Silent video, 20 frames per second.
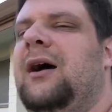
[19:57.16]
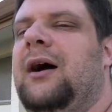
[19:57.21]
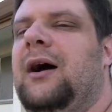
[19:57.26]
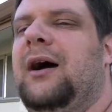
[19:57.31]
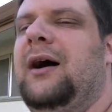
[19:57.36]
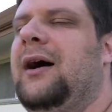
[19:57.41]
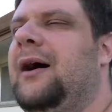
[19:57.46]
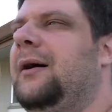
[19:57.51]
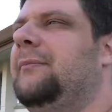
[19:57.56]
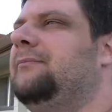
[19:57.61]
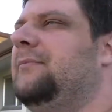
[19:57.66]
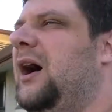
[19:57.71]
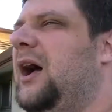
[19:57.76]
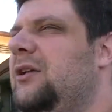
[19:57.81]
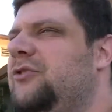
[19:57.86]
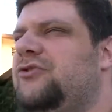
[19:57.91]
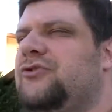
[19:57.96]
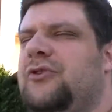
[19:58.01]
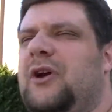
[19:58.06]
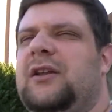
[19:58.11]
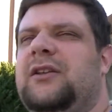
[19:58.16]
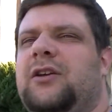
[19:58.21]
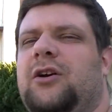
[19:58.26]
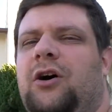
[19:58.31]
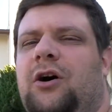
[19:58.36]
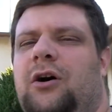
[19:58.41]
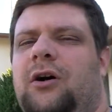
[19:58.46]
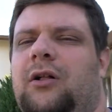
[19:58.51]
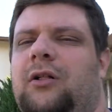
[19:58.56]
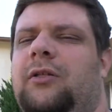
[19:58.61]
um, I tried to
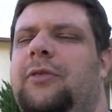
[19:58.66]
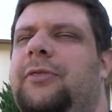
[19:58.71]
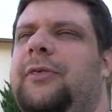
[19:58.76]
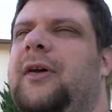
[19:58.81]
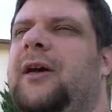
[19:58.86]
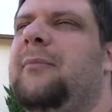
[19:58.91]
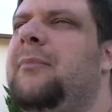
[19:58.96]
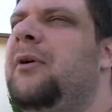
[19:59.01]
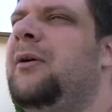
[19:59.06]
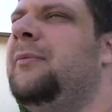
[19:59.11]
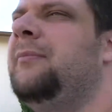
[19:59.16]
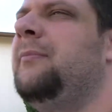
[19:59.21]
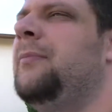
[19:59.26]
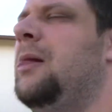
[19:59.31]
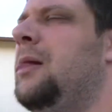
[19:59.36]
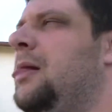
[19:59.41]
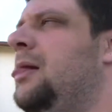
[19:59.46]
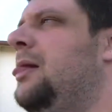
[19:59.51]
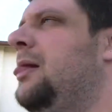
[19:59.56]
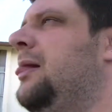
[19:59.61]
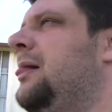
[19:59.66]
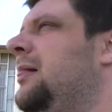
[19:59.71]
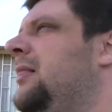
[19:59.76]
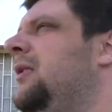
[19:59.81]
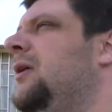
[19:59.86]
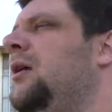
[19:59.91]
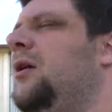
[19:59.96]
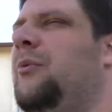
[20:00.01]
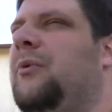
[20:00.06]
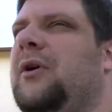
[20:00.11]
call them
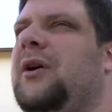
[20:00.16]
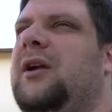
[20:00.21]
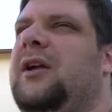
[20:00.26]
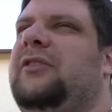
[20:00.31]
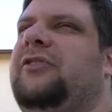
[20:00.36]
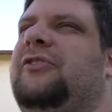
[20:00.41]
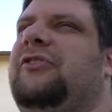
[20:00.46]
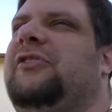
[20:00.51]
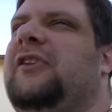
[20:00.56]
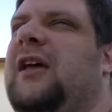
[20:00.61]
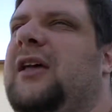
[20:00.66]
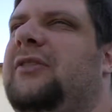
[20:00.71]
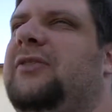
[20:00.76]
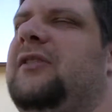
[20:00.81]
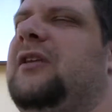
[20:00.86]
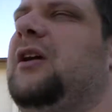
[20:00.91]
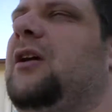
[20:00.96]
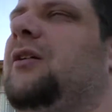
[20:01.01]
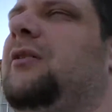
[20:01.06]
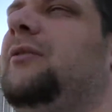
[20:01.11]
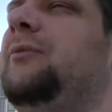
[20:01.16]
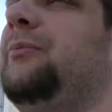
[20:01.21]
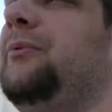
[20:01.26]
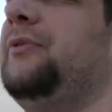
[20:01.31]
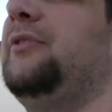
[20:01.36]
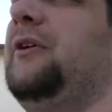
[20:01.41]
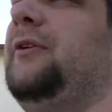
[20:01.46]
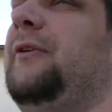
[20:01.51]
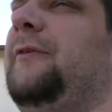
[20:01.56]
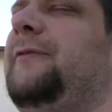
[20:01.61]
where it said, you know, with
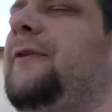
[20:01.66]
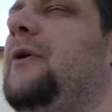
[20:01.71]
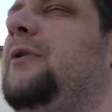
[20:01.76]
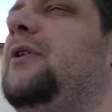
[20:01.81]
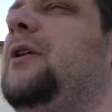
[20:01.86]
the, phone